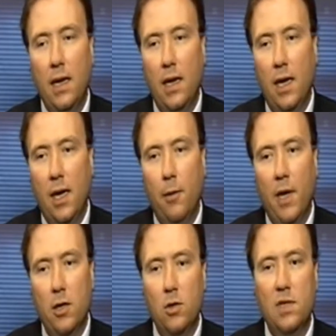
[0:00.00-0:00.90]
Um,
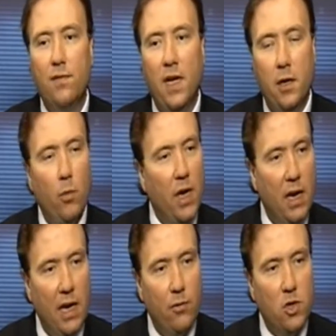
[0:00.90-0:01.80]
I'll use the volume
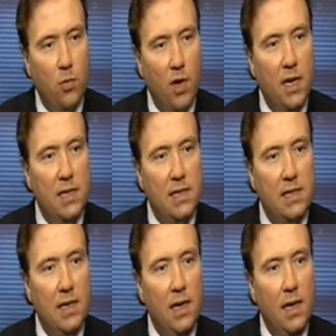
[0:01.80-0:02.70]
weighted average
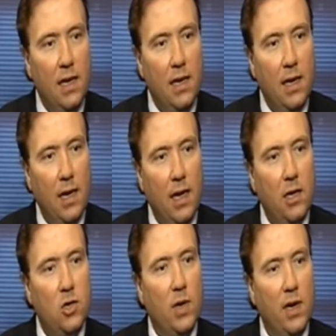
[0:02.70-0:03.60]
price uh, to try and